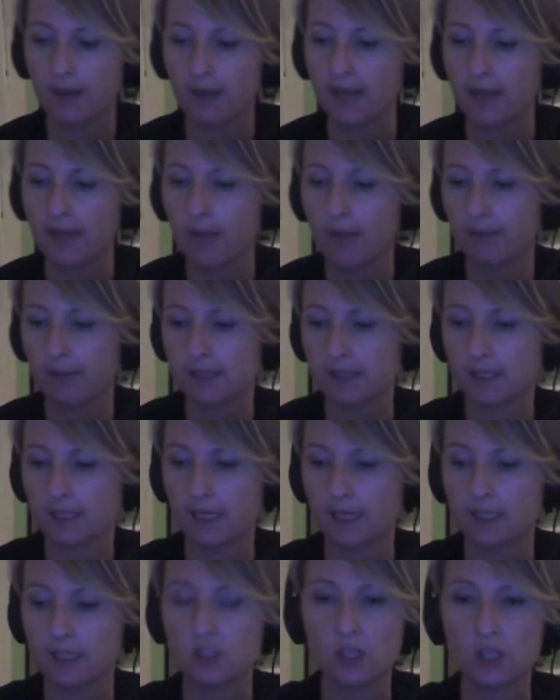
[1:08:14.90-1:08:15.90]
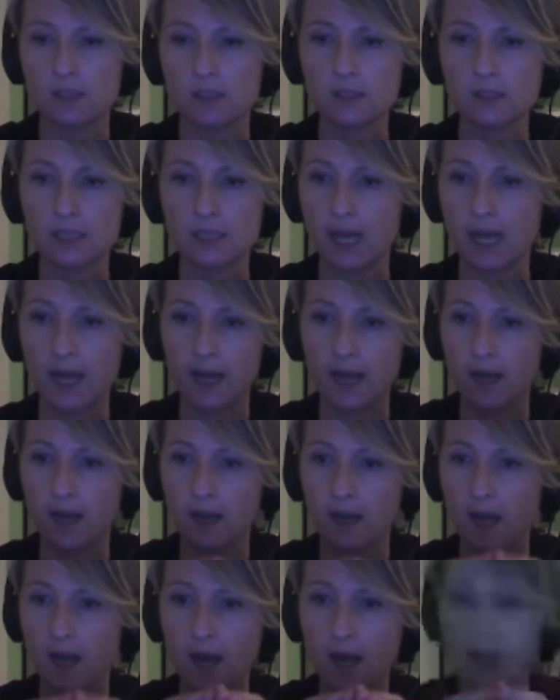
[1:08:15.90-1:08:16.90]
Basically, it's just
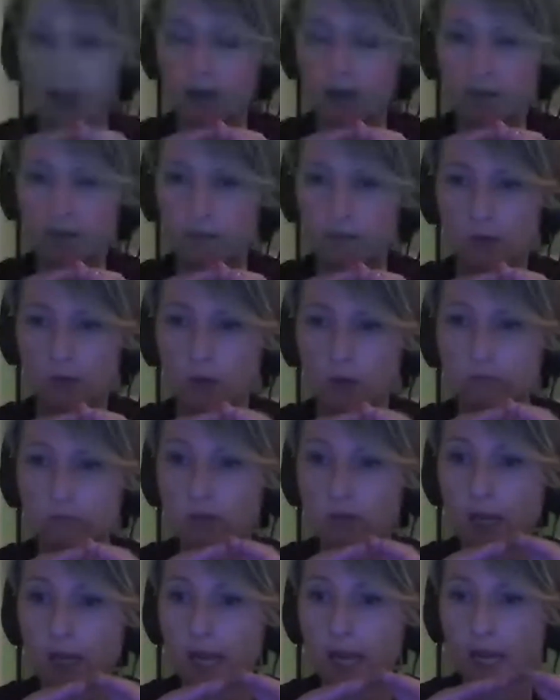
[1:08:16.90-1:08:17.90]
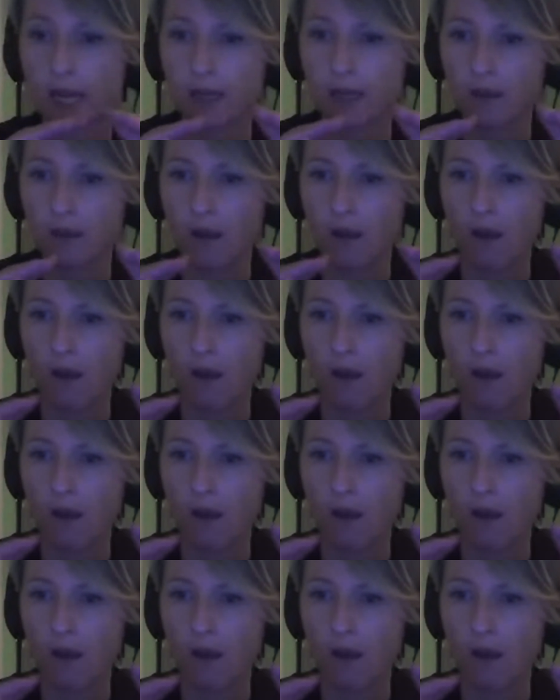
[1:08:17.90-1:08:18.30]
a running